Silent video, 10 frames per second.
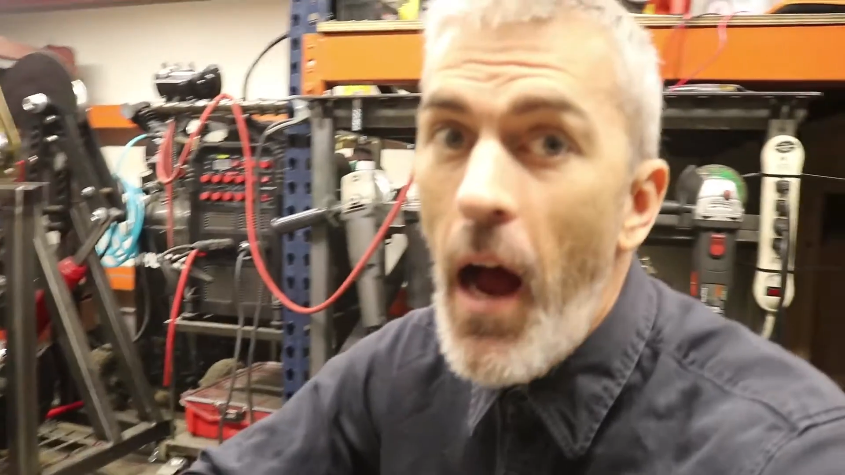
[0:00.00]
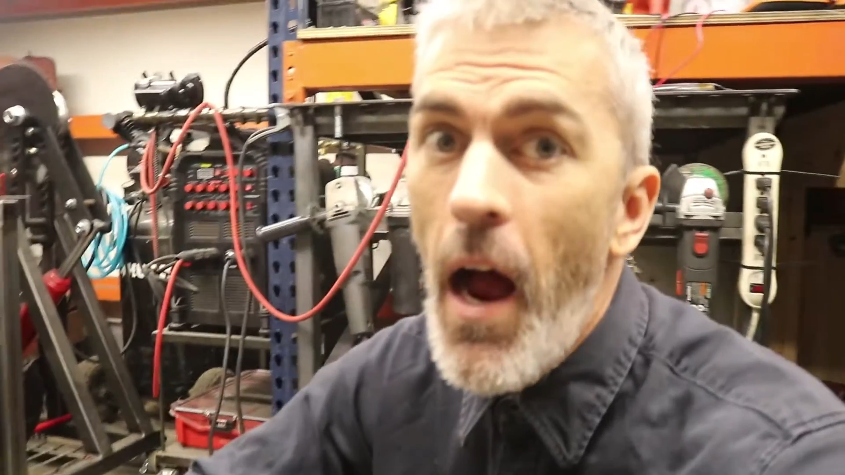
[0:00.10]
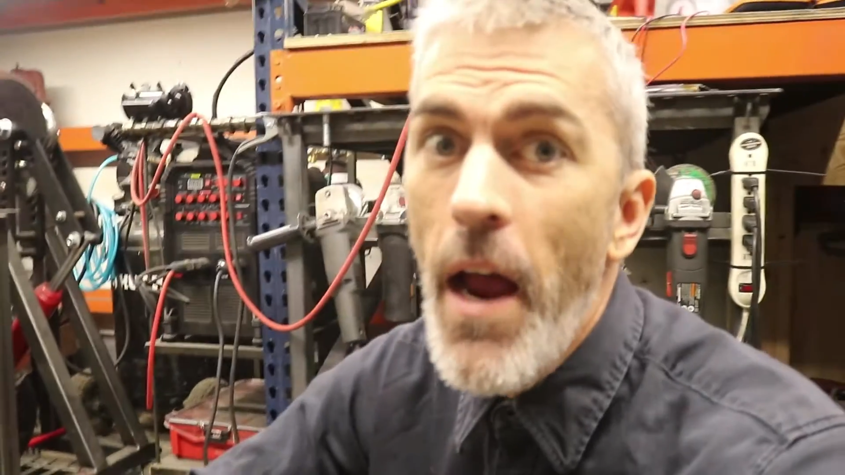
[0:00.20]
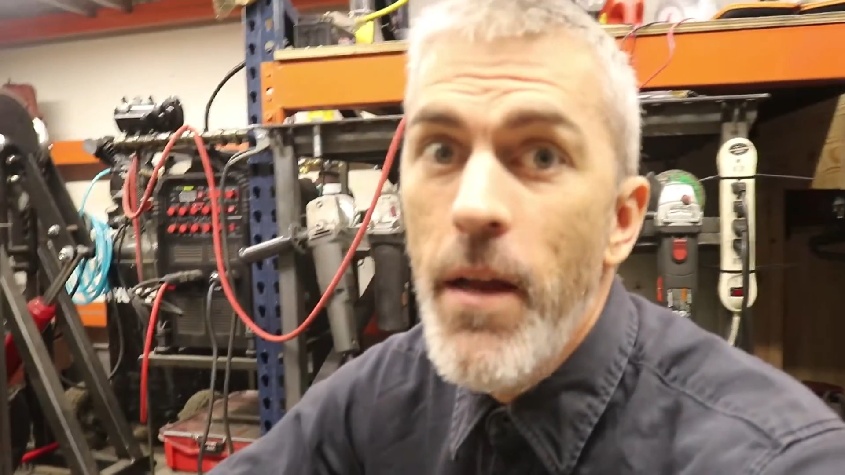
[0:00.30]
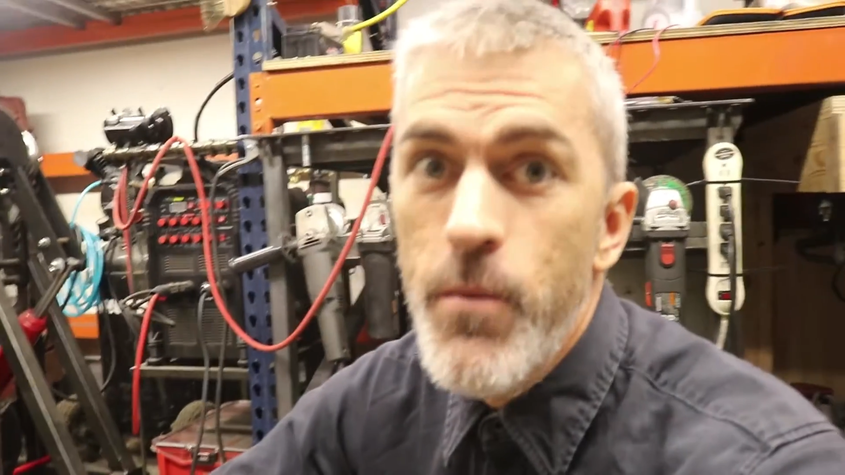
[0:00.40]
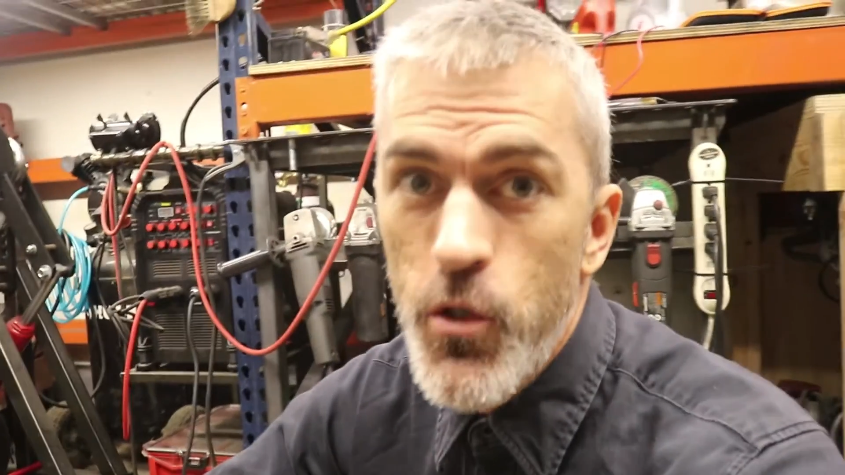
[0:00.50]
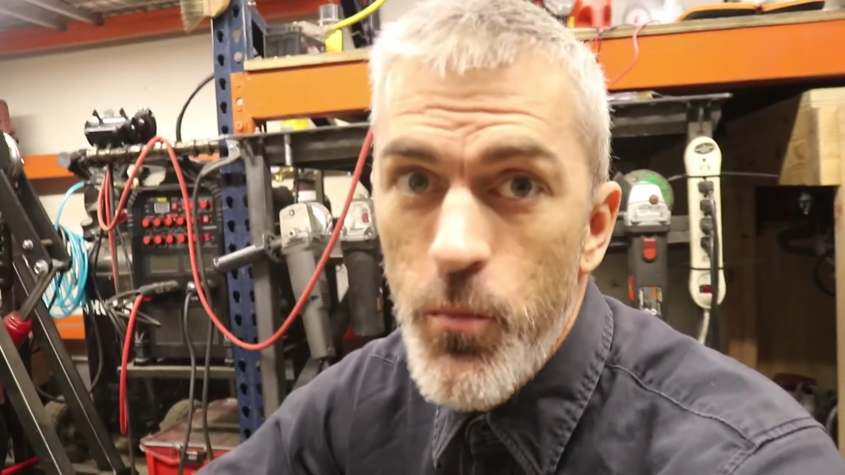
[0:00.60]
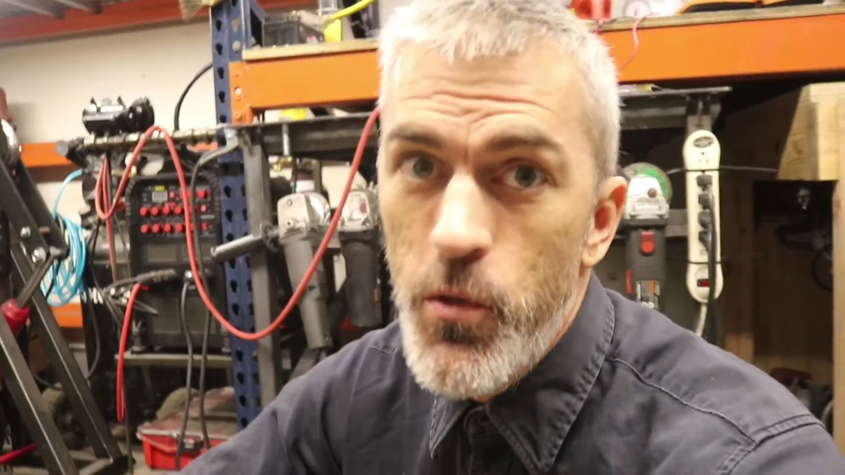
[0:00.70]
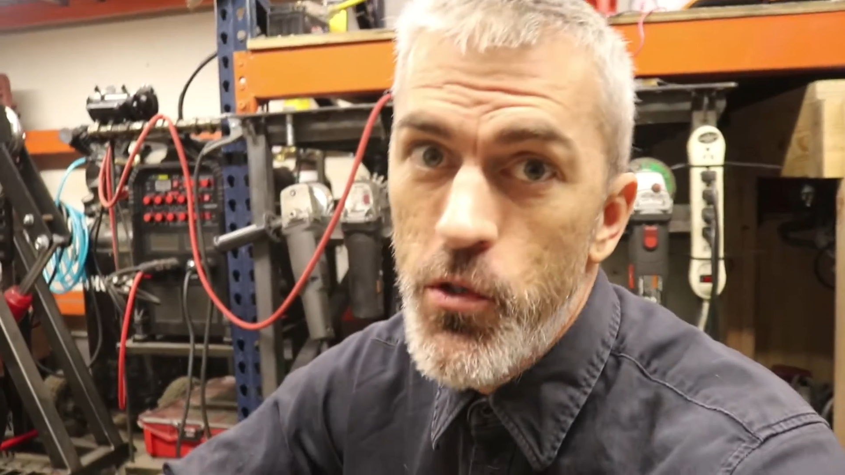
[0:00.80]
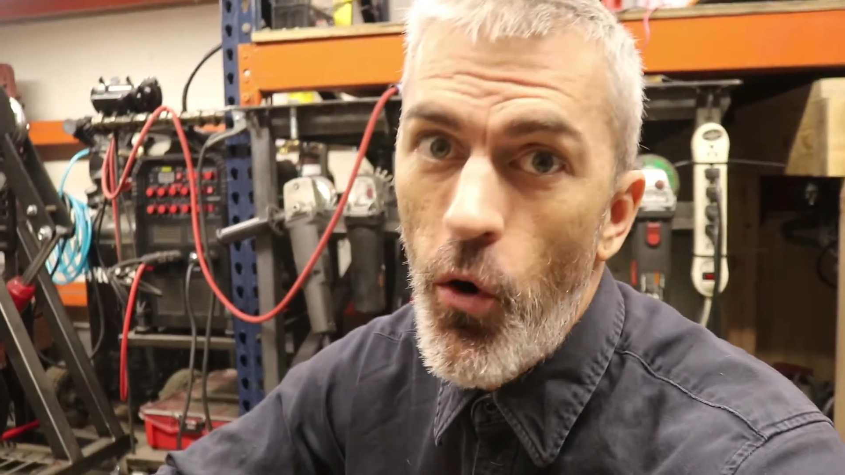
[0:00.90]
I am
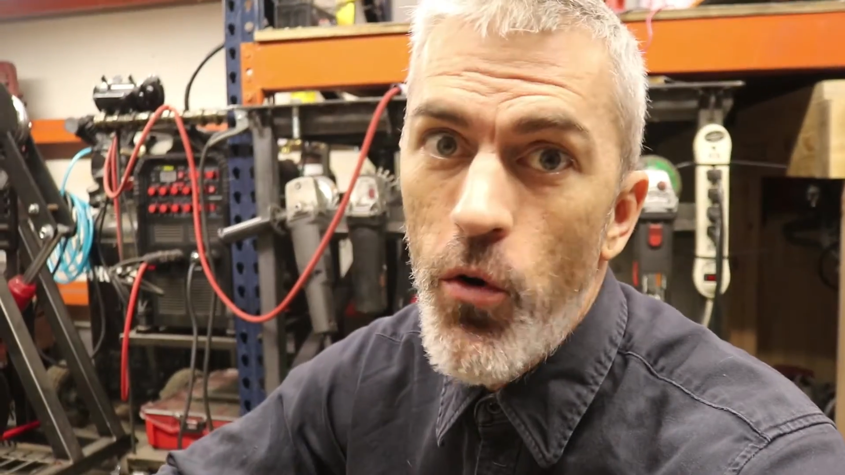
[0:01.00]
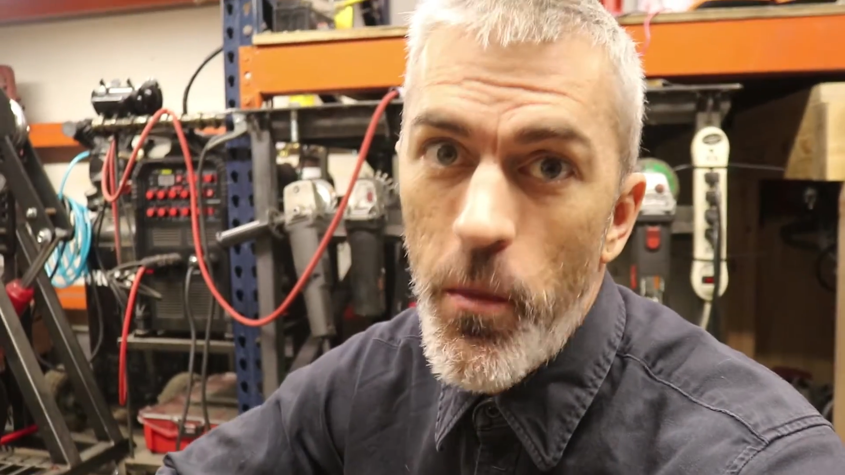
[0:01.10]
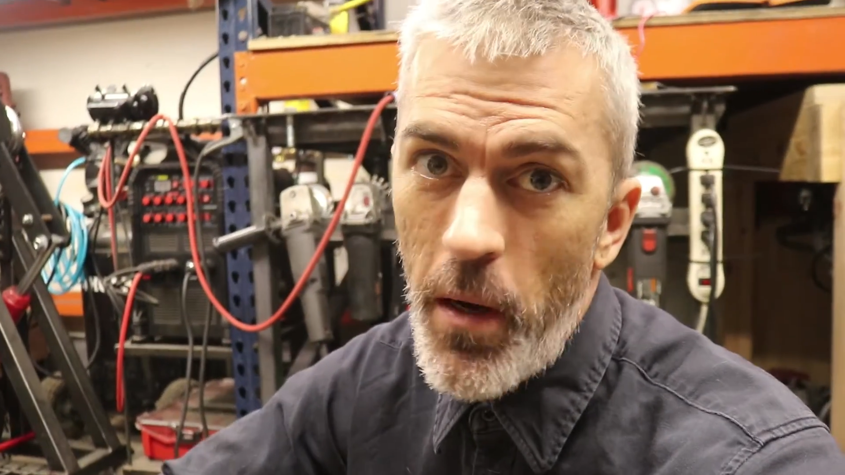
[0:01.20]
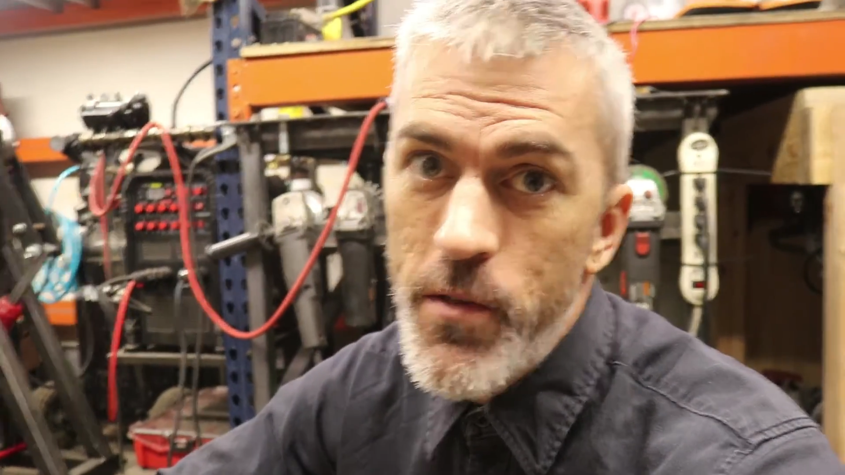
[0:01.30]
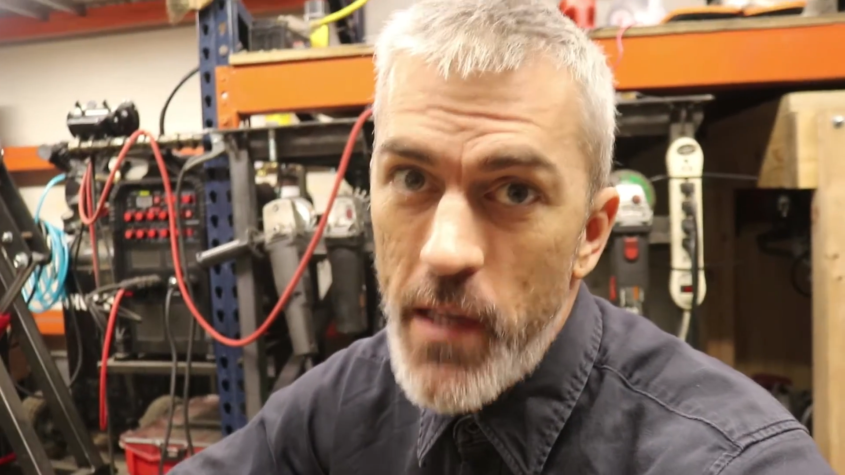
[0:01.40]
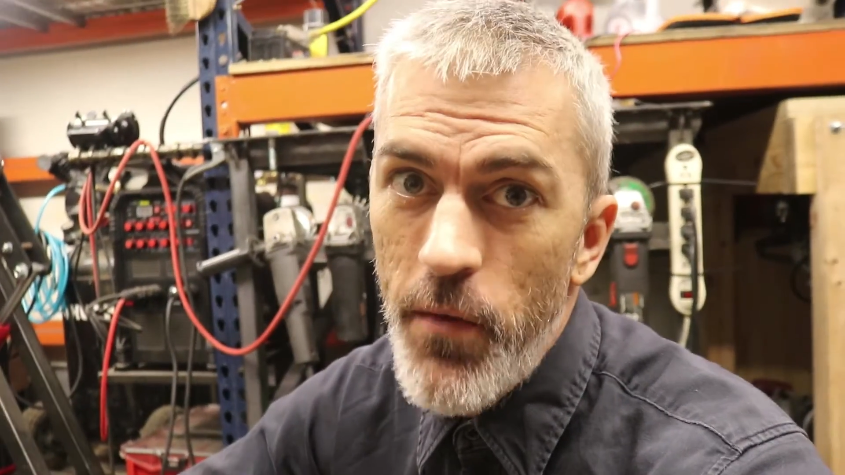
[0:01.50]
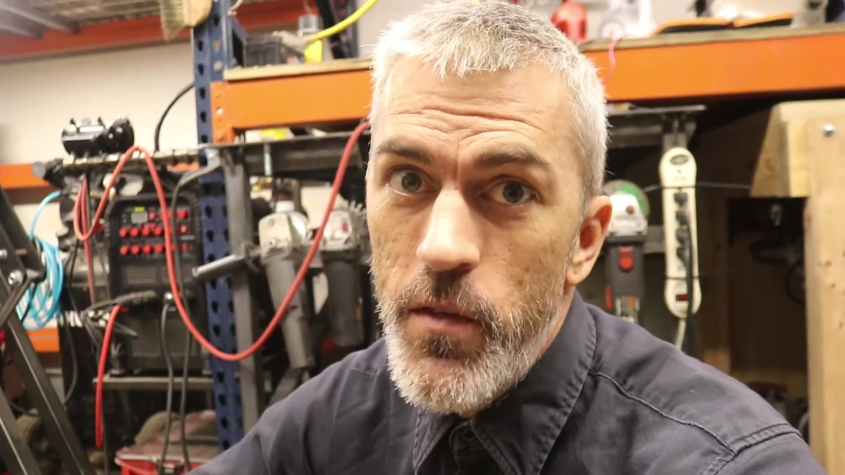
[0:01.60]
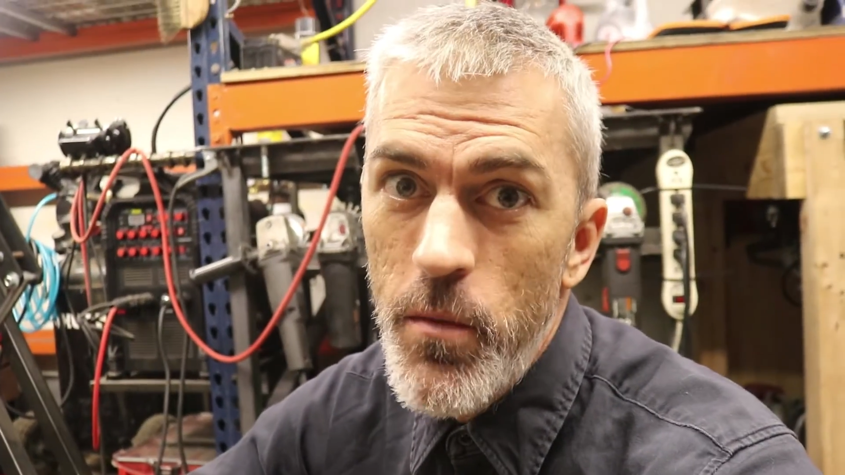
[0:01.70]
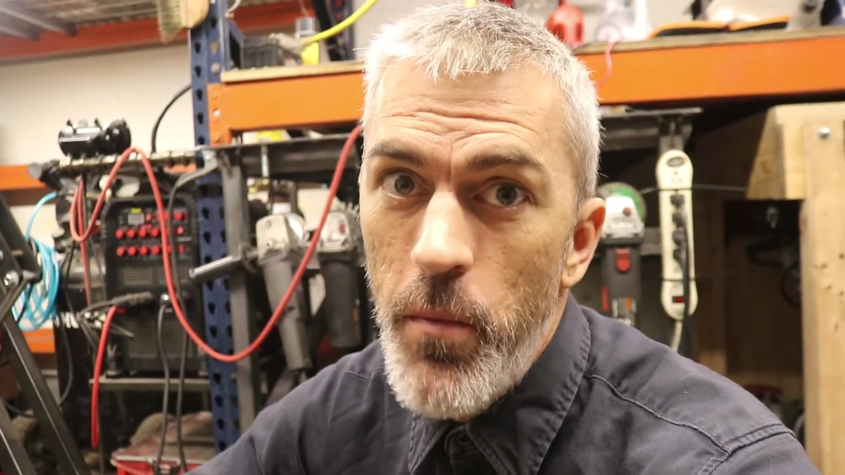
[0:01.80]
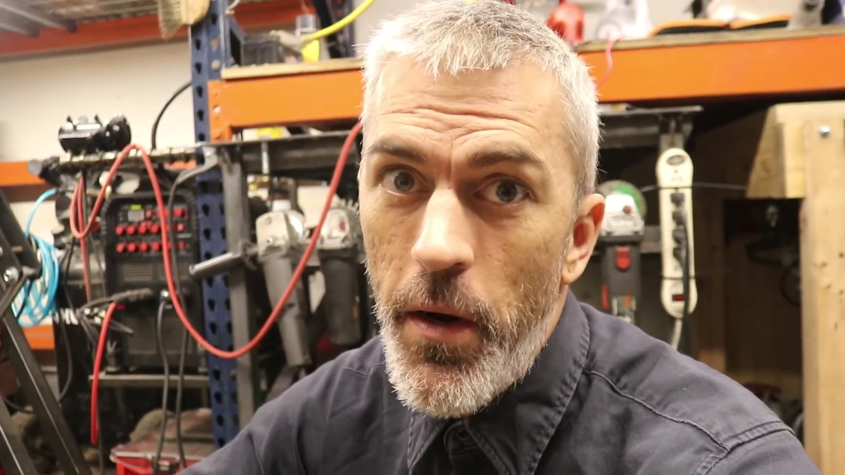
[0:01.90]
super stoked about saving some